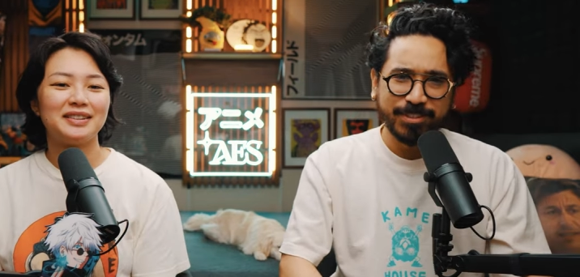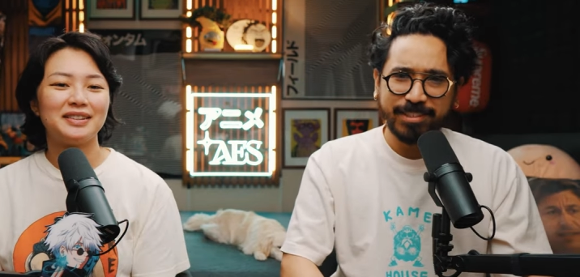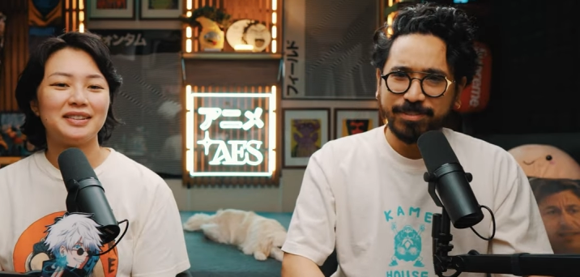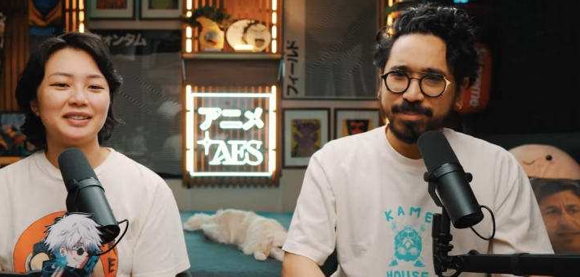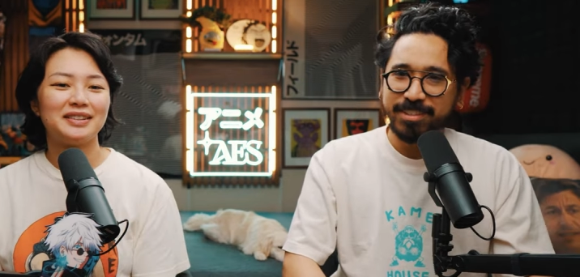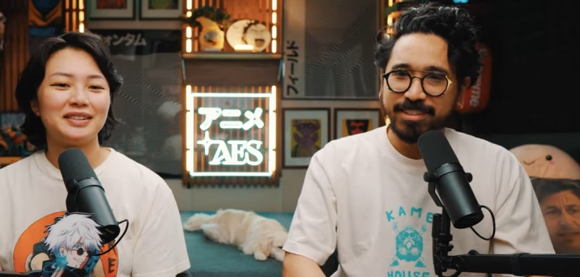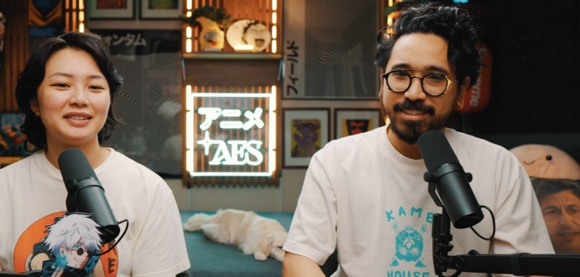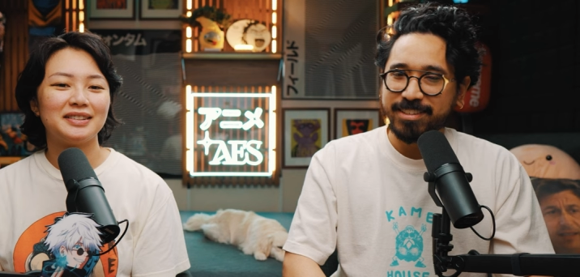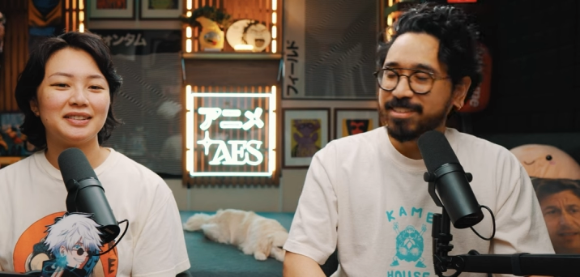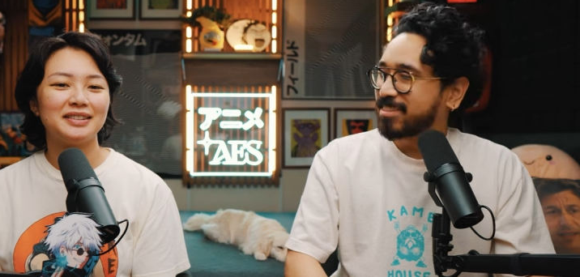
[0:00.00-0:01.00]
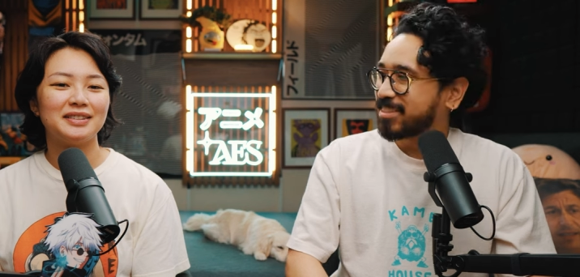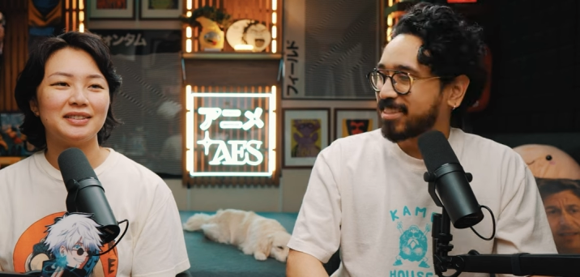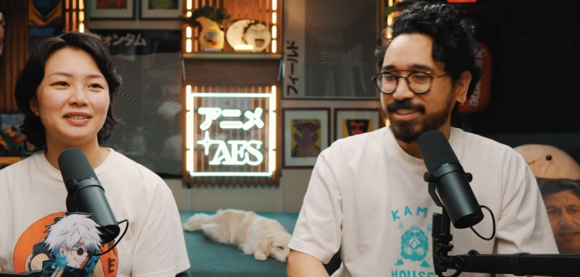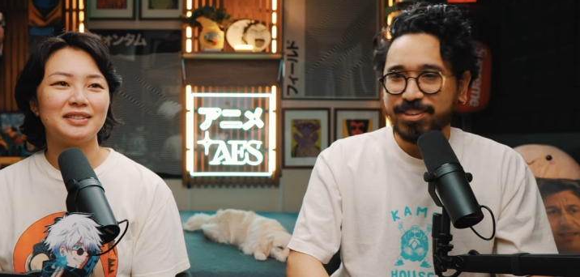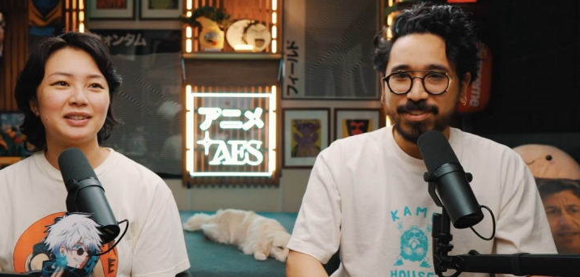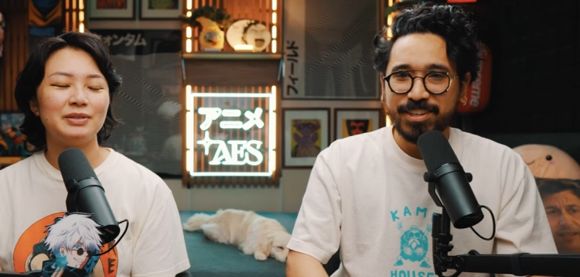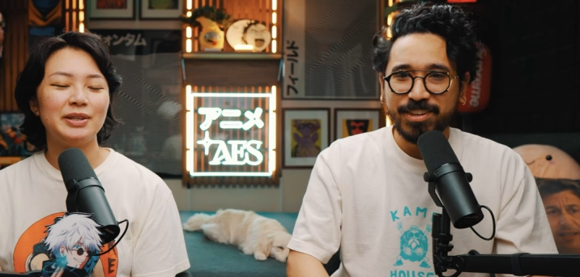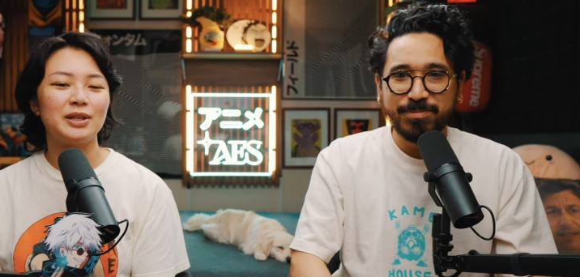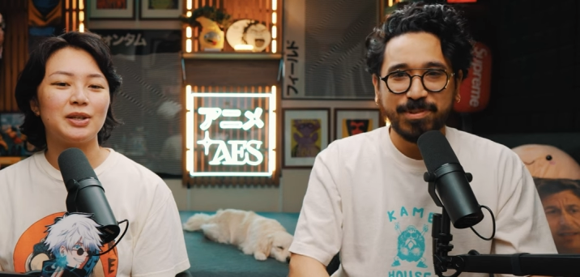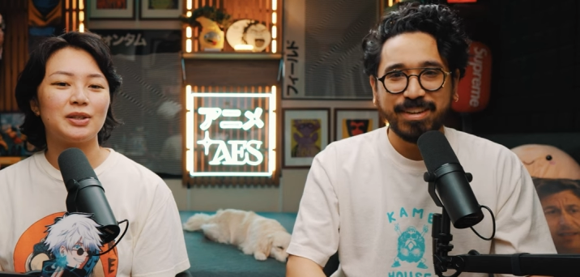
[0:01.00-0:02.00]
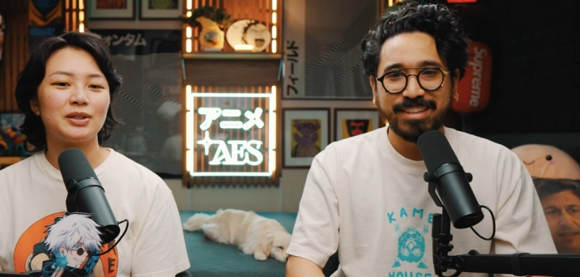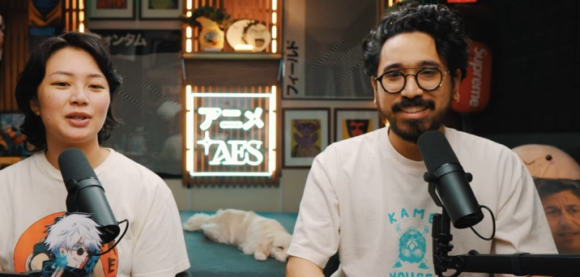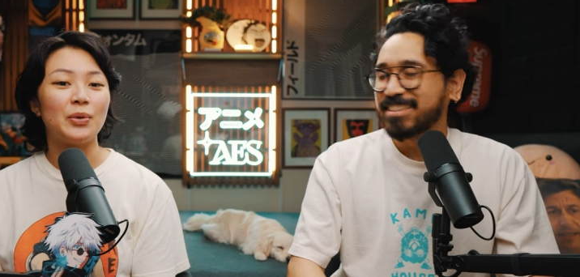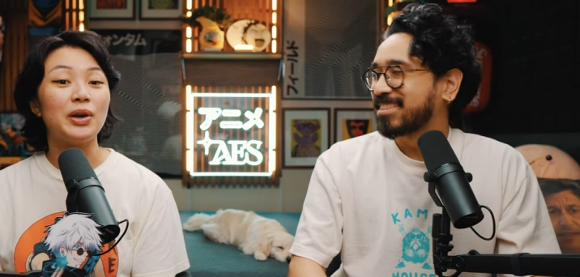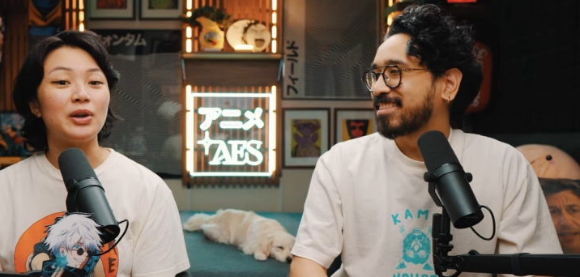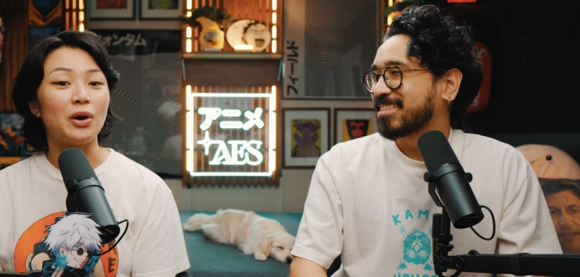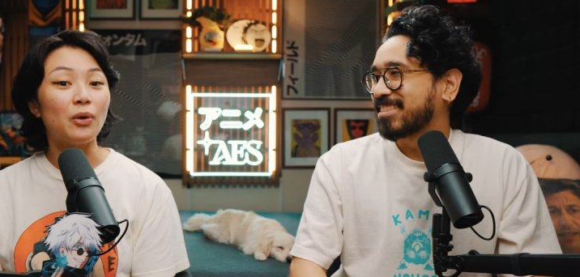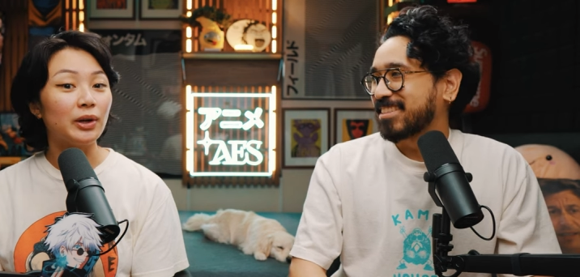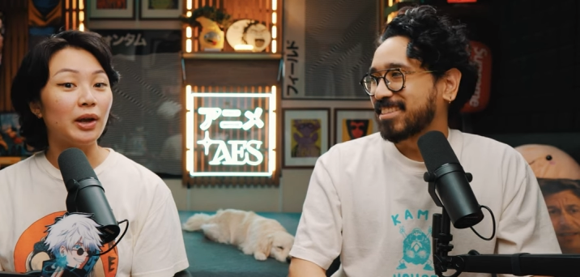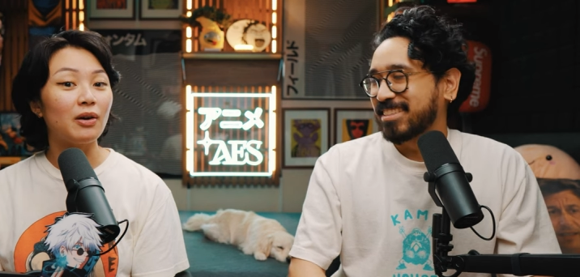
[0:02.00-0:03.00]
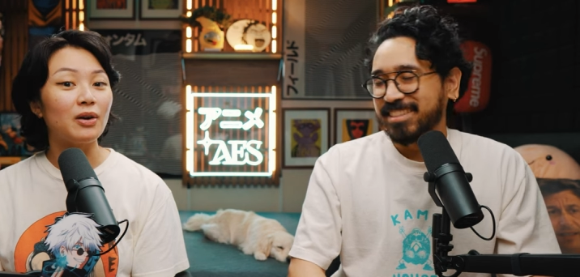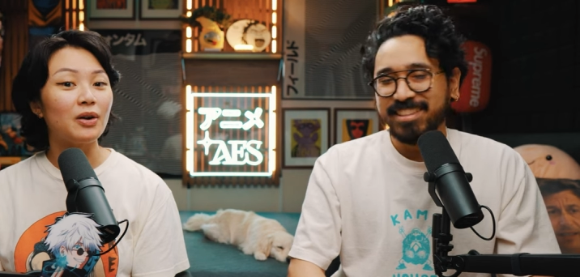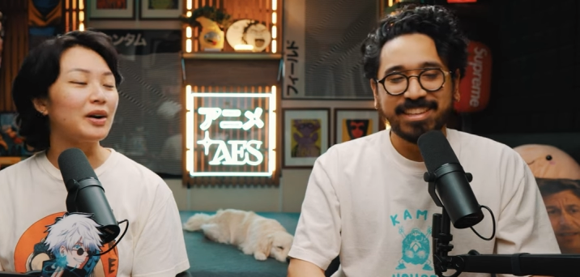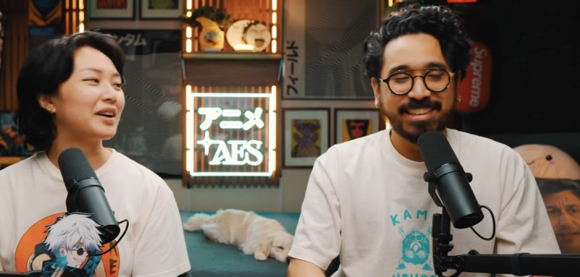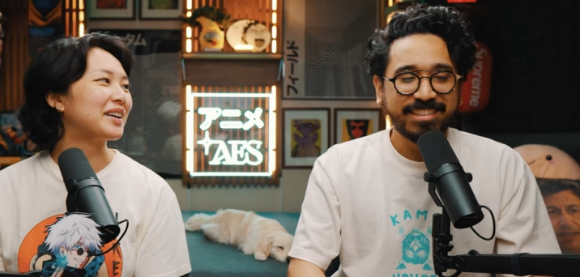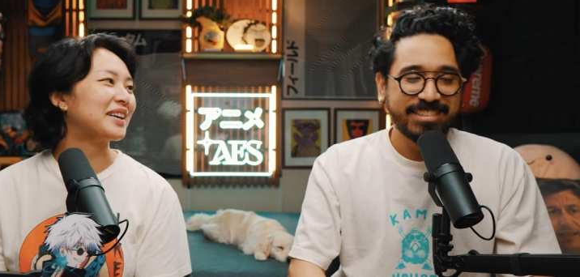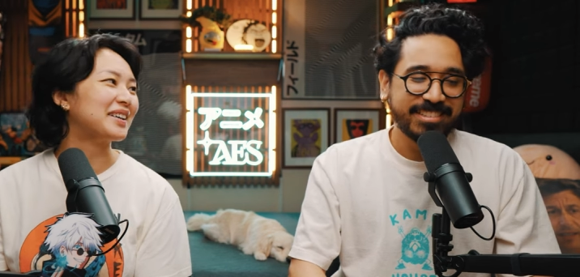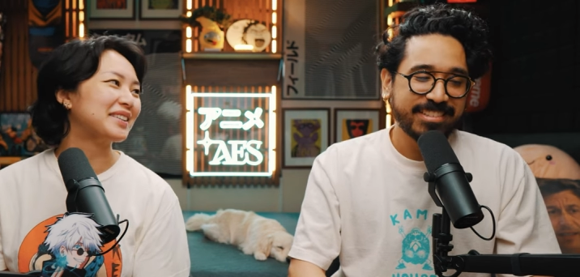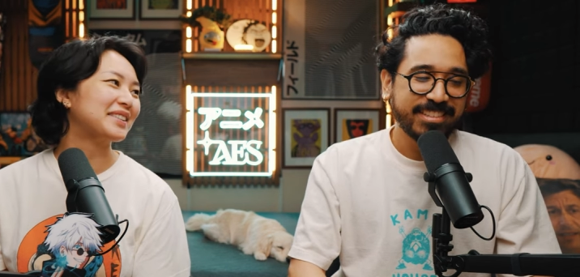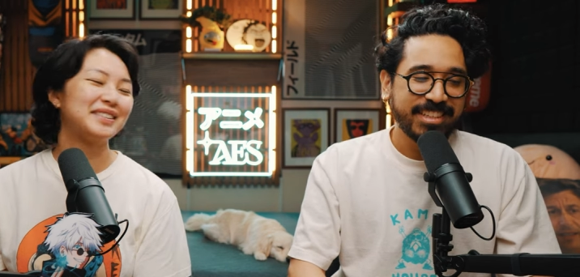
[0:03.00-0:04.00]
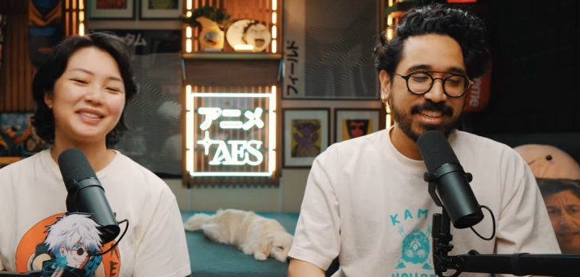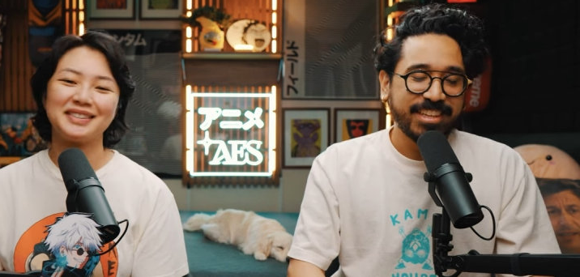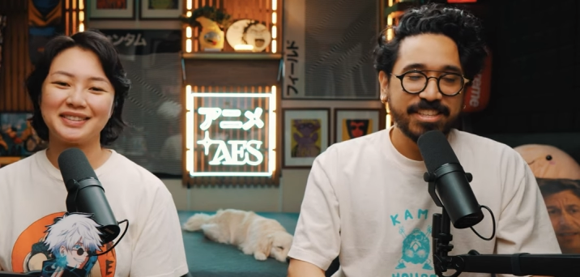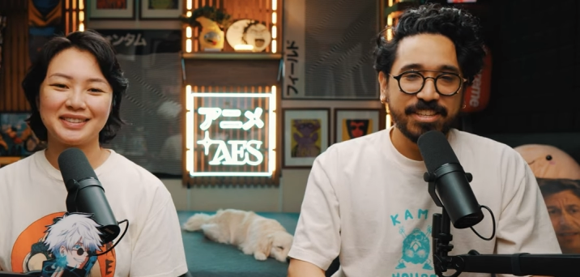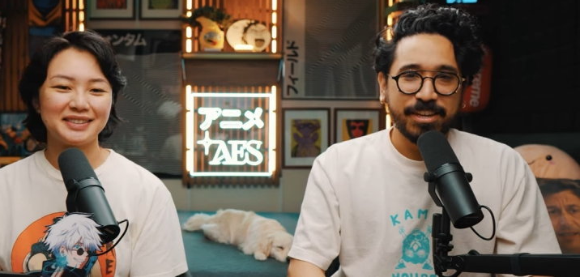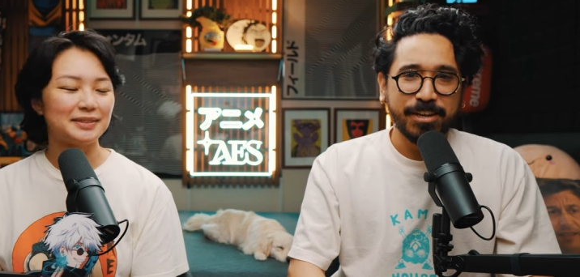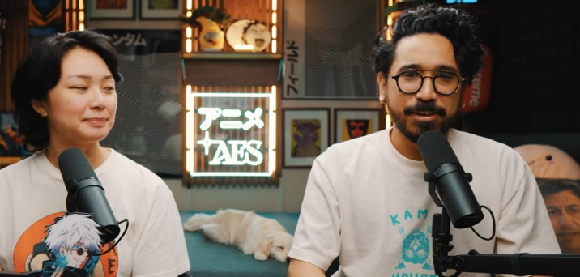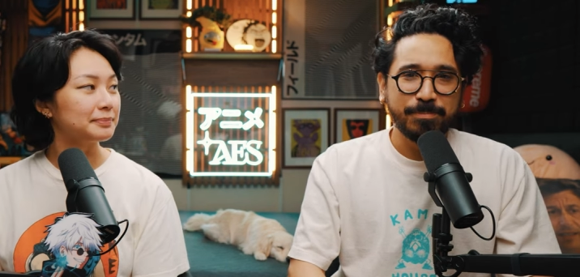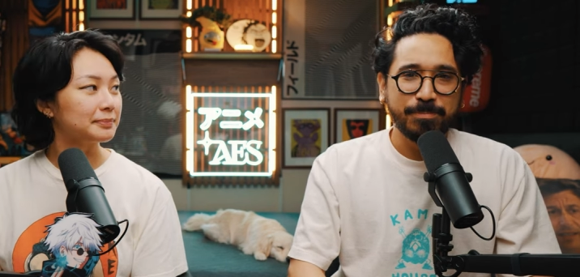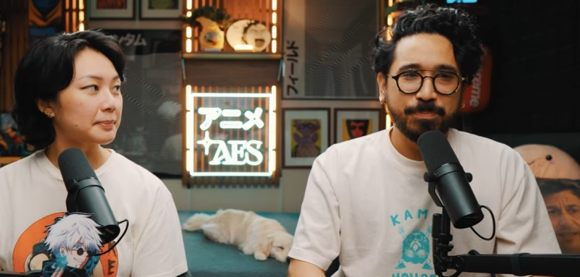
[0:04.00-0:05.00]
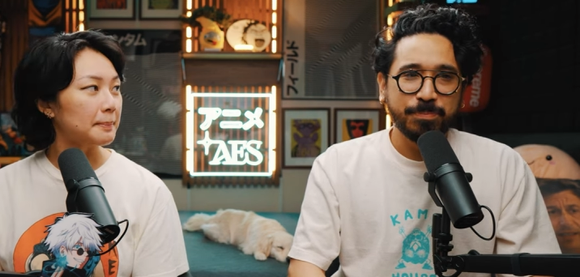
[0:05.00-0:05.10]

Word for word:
Speaker 1: like what the hell I know. like hurry can up we, already can we
Speaker 2: go now yeah
Speaker 1: and then um